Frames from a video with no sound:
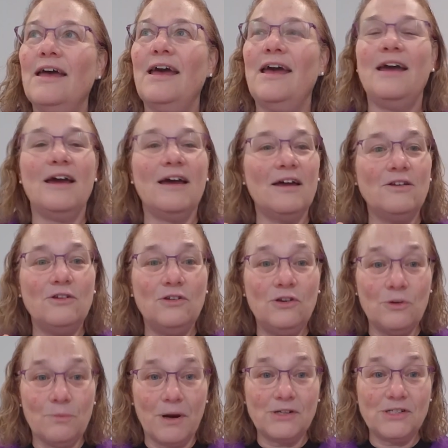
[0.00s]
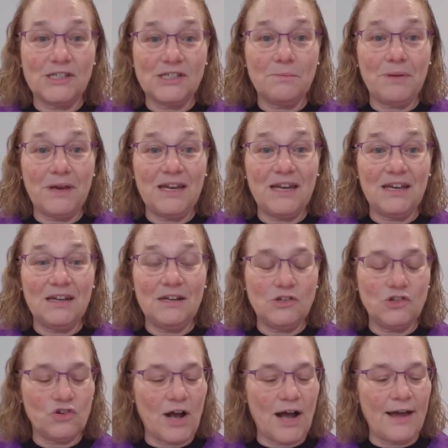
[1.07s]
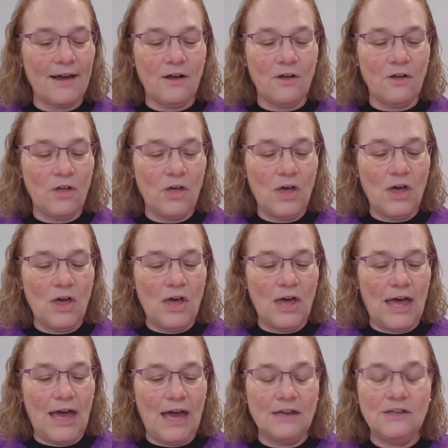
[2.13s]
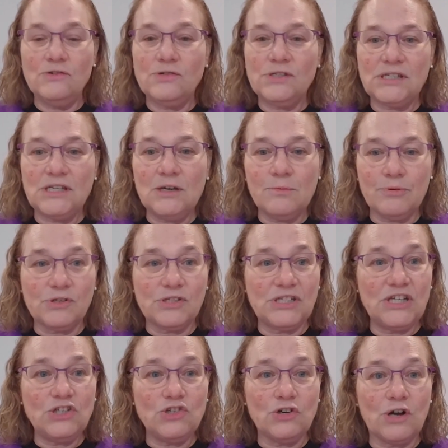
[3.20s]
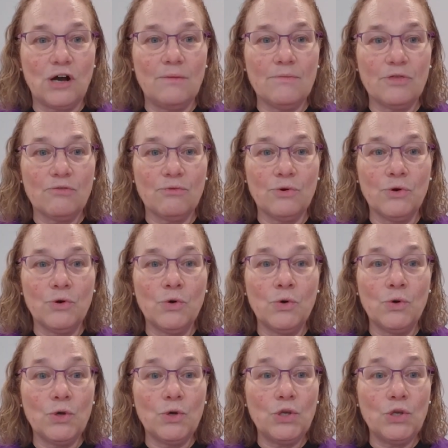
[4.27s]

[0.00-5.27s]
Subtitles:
and you're participating in a trial and you see a procedure come through,